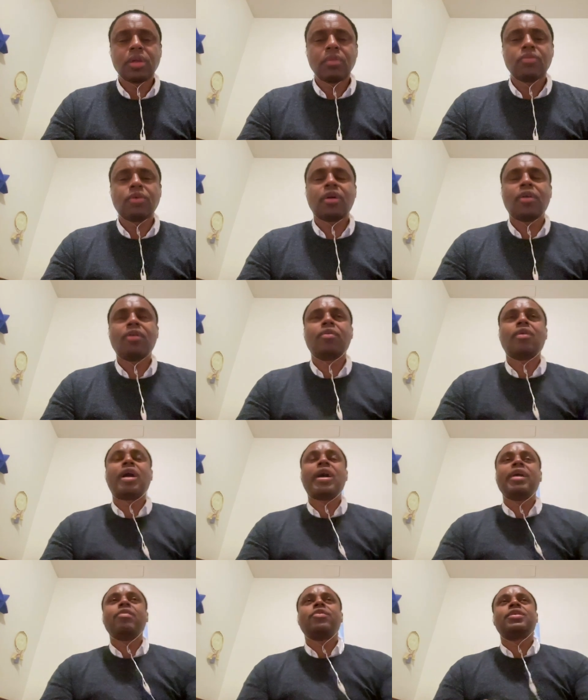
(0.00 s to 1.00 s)
Well,
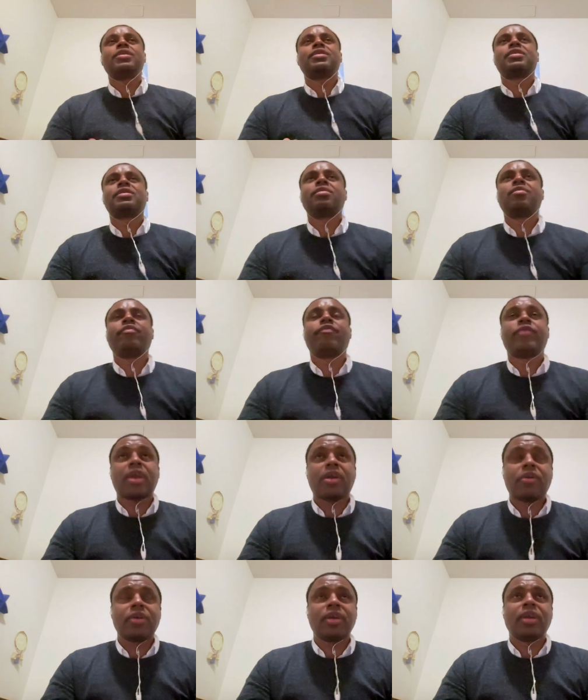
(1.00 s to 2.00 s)
I was
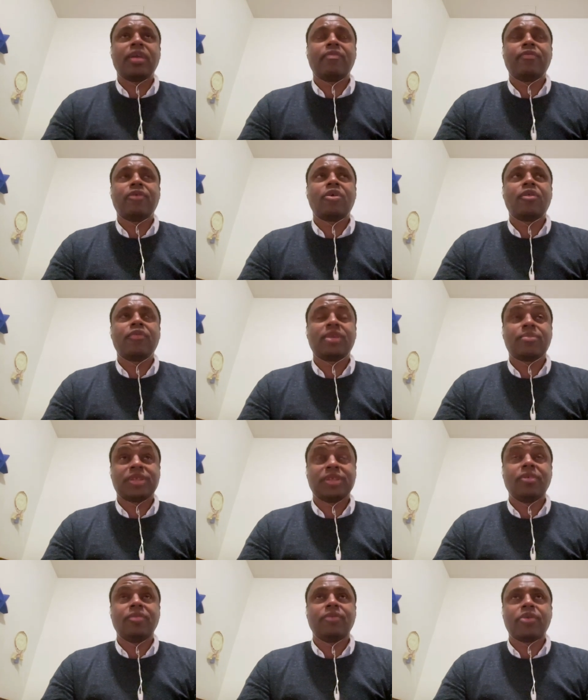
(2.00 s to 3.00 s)
very involved, and I'm
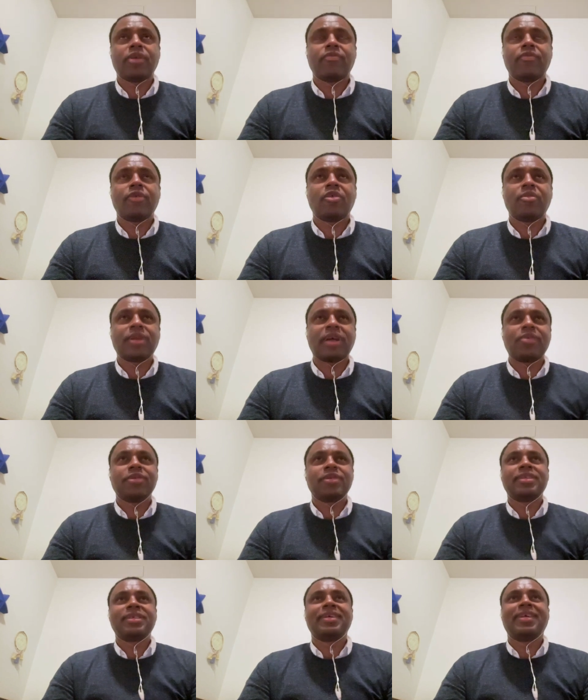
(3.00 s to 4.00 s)
still very involved, but I
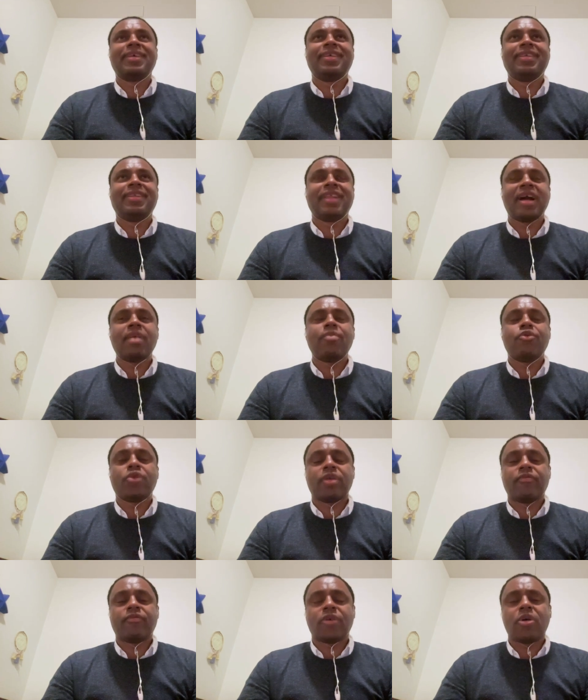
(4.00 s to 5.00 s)
was a lot
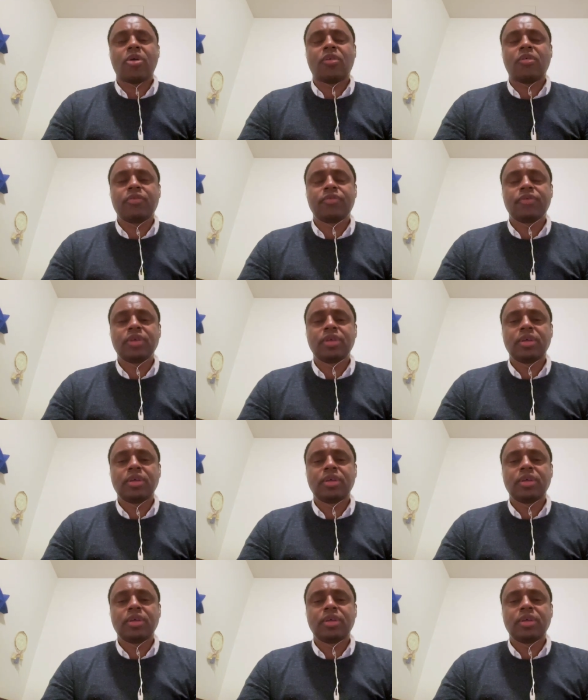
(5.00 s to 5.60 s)
more involved